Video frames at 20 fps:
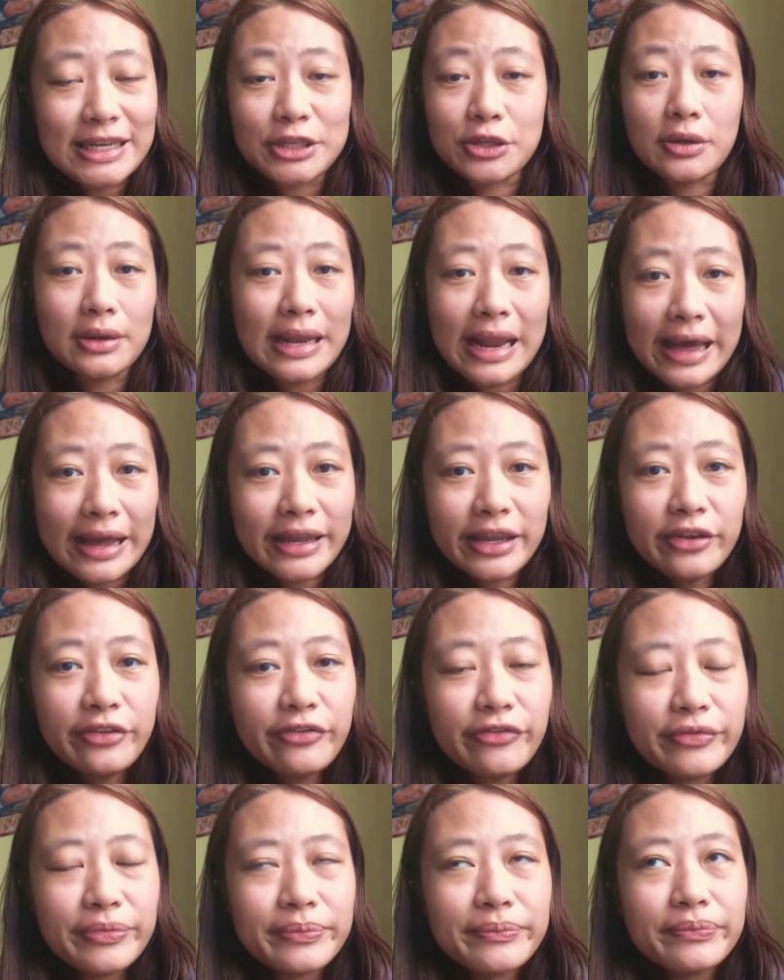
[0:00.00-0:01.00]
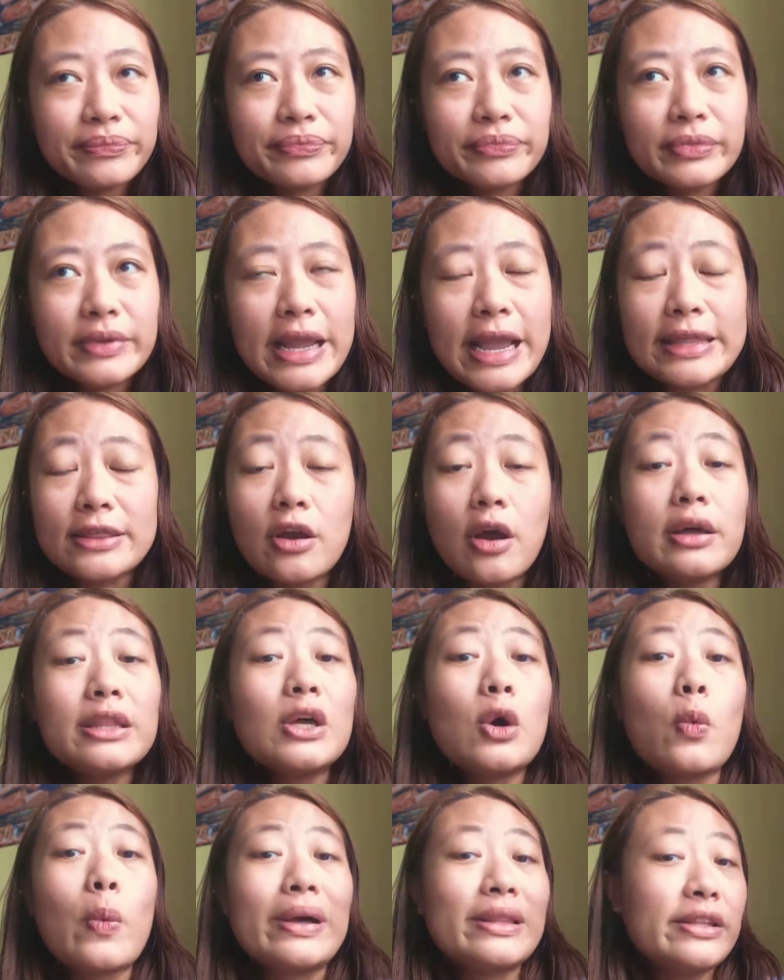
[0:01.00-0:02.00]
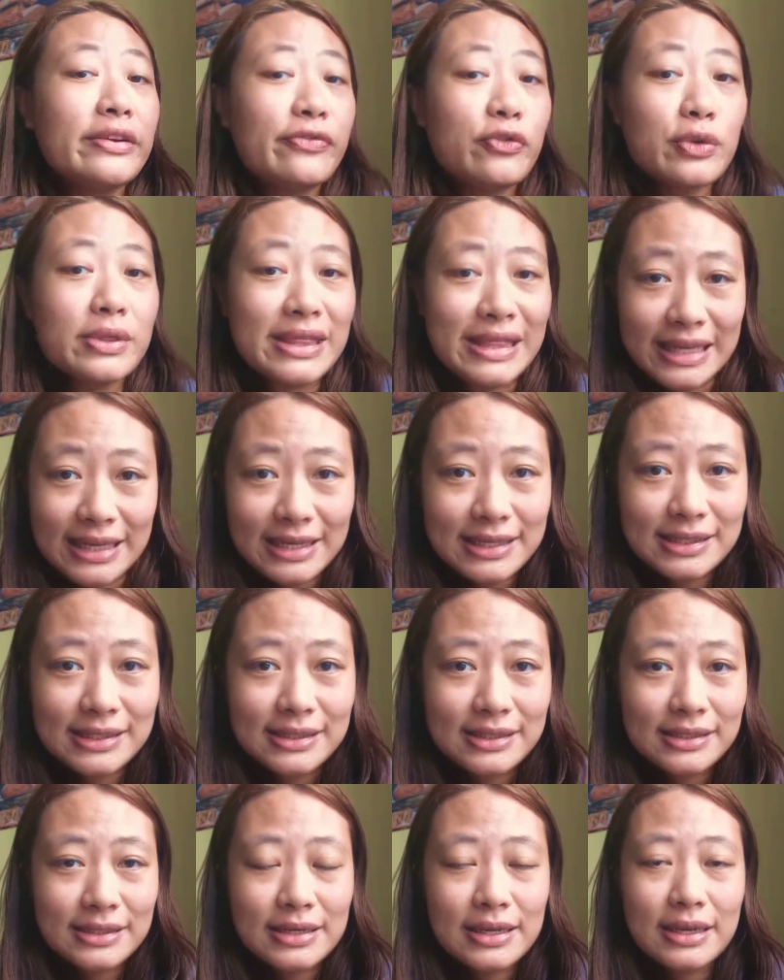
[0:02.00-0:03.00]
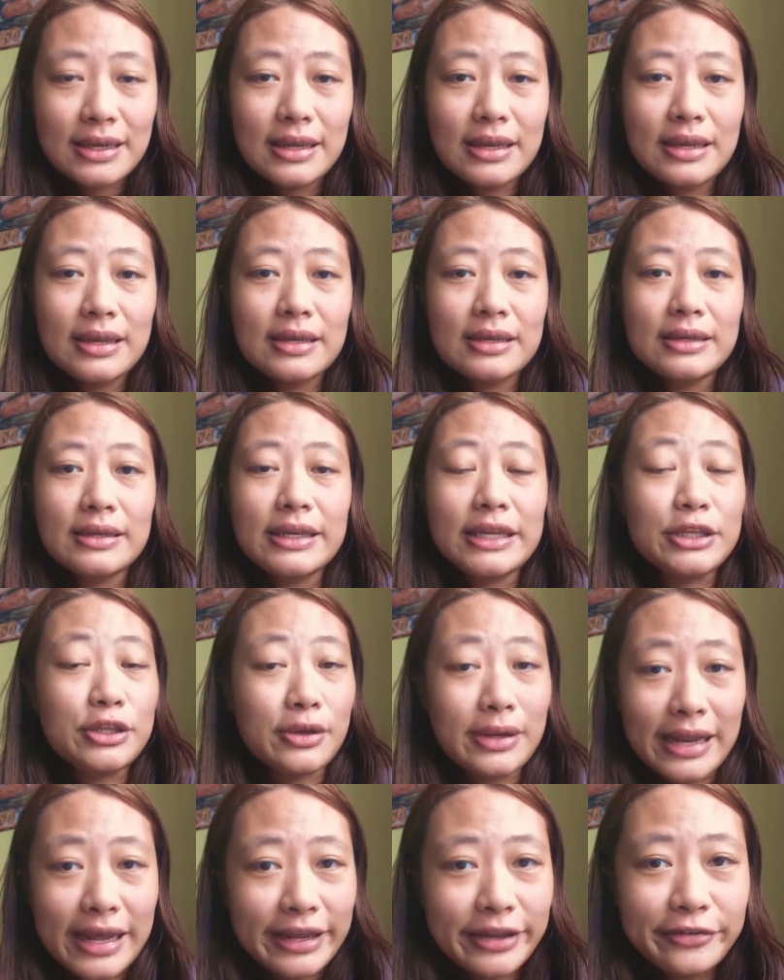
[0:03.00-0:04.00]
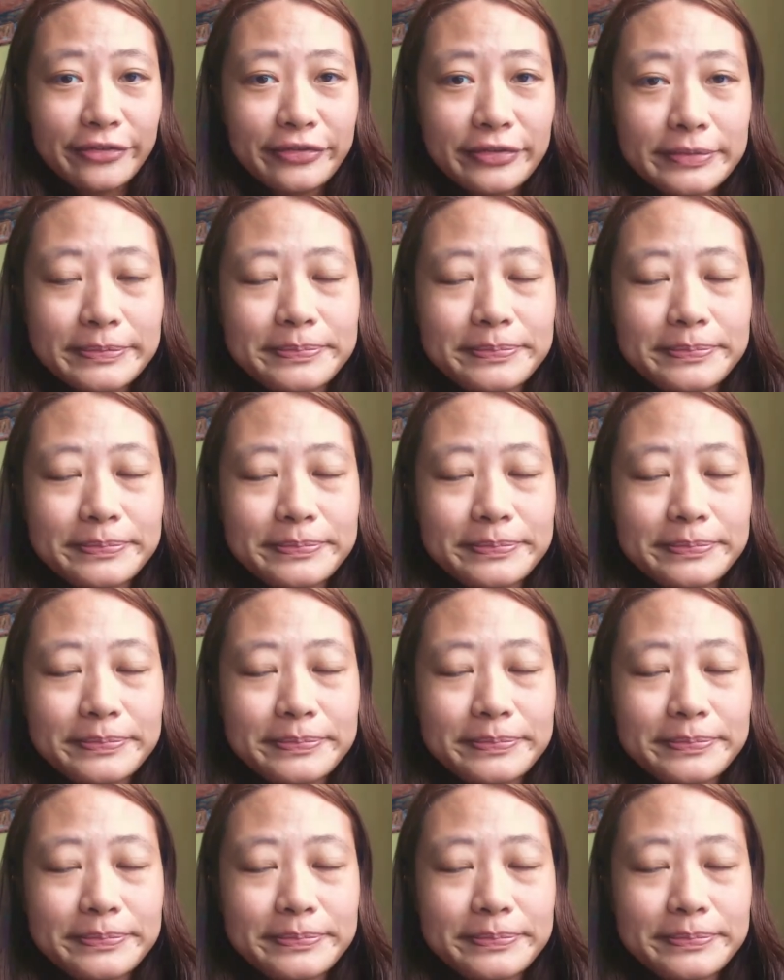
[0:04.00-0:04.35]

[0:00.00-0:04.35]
in your life and all the wonderful things in your life.